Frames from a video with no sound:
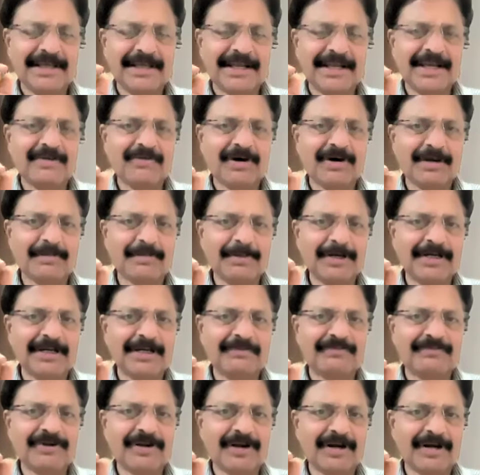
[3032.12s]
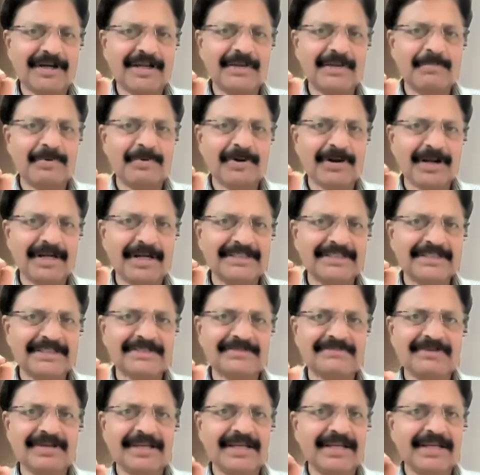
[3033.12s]
The requirement of
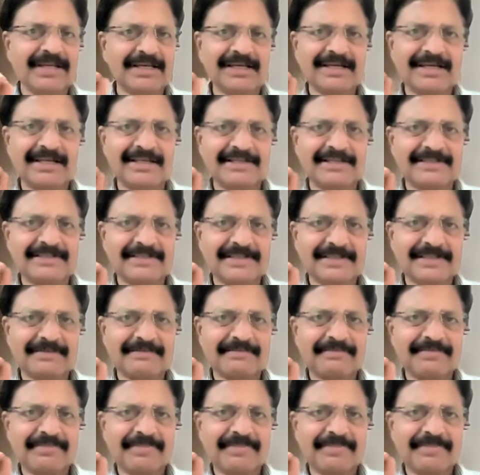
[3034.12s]
non-depolarizers will increase